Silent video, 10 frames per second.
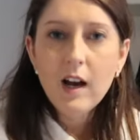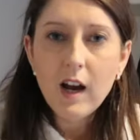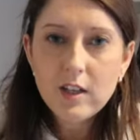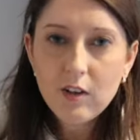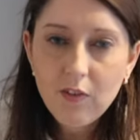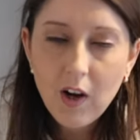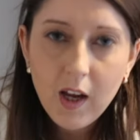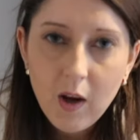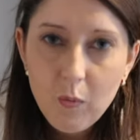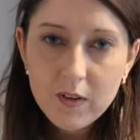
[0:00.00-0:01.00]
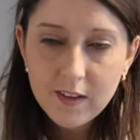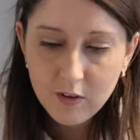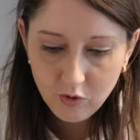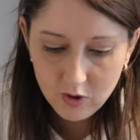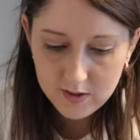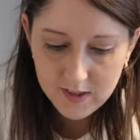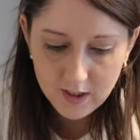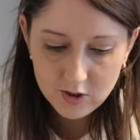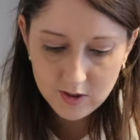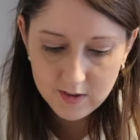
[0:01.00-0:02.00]
I do feel like I'm whizzing through the
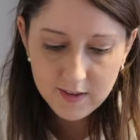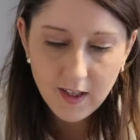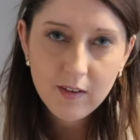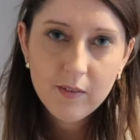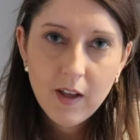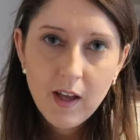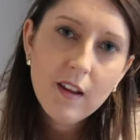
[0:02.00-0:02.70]
sections now.